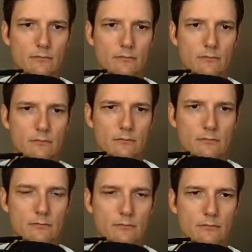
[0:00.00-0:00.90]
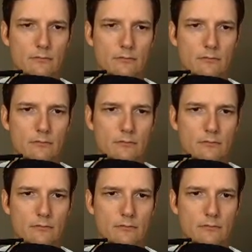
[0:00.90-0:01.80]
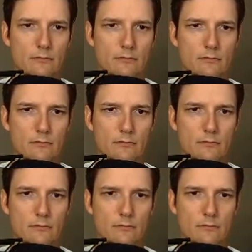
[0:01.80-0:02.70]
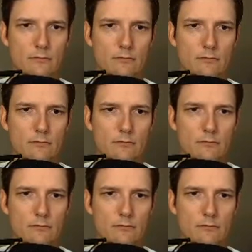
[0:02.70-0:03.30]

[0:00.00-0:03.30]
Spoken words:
(silent)